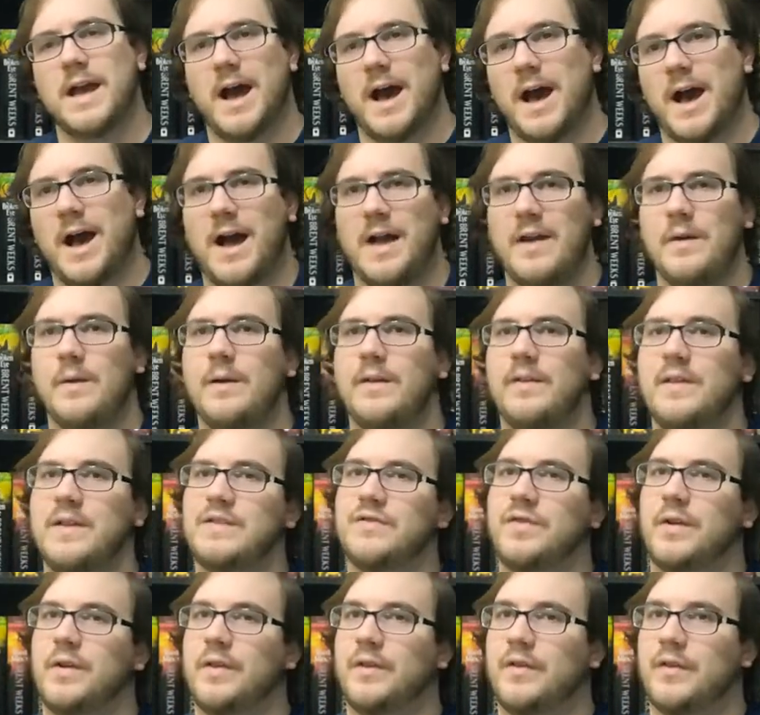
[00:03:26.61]
I know I at
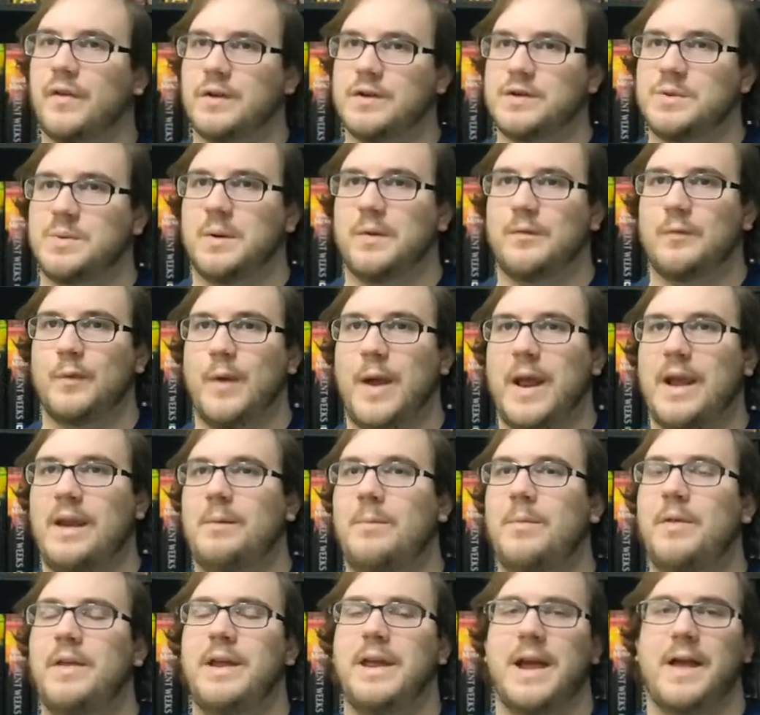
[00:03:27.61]
least found the first one
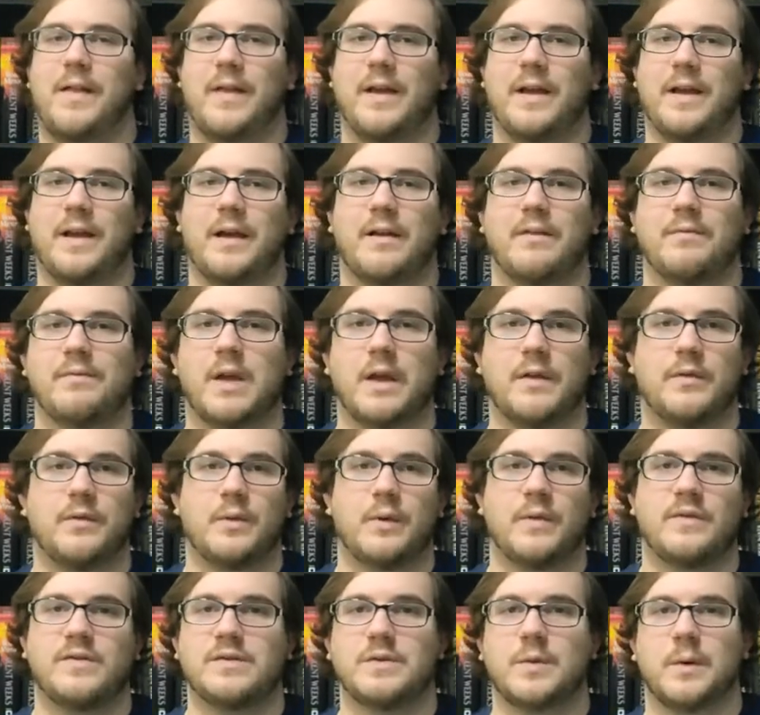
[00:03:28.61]
randomly at like a
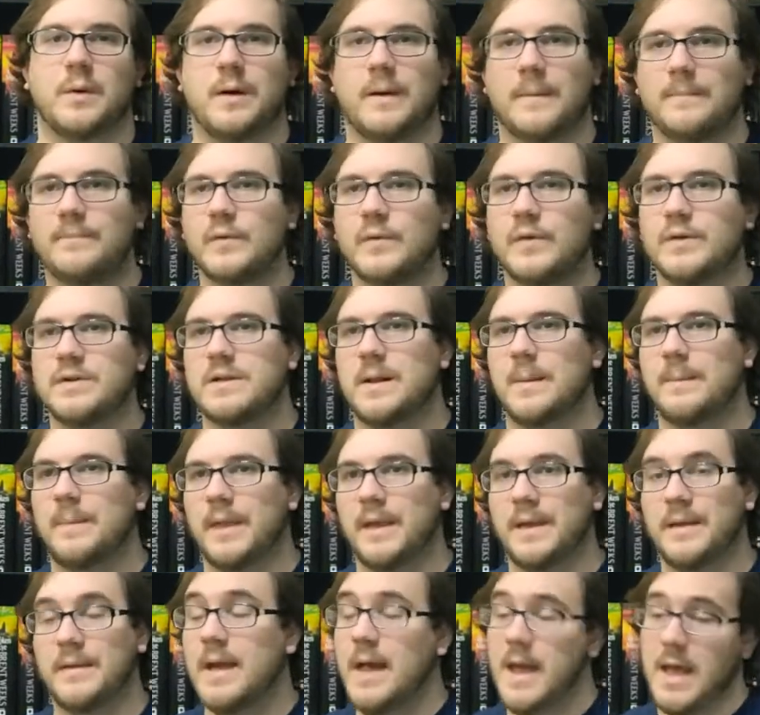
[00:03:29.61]
thrift store or
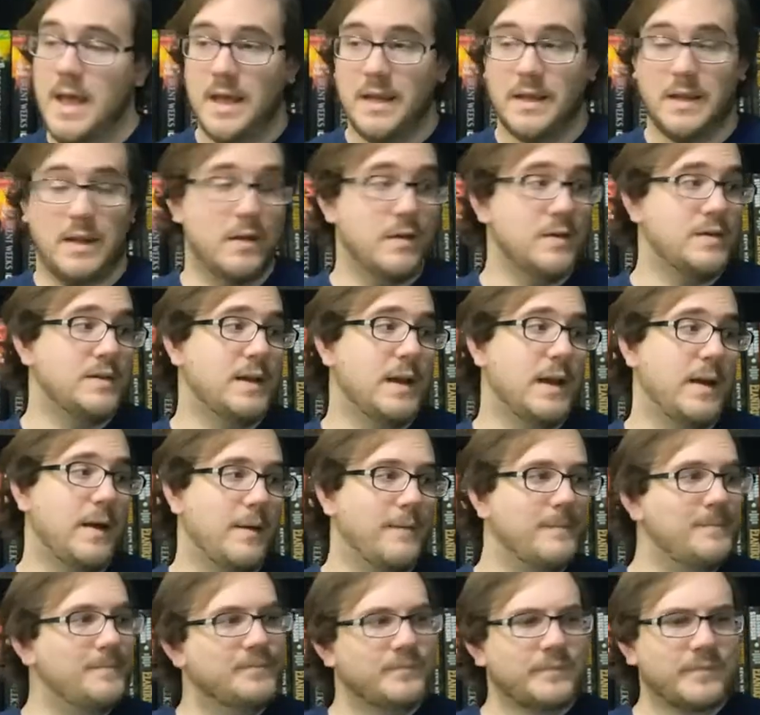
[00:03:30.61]
something years
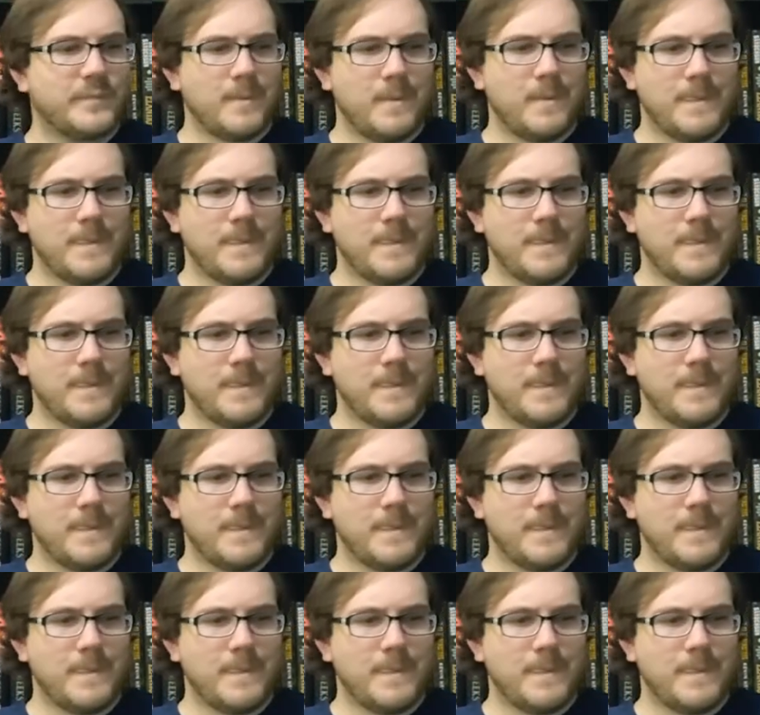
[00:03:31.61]
ago.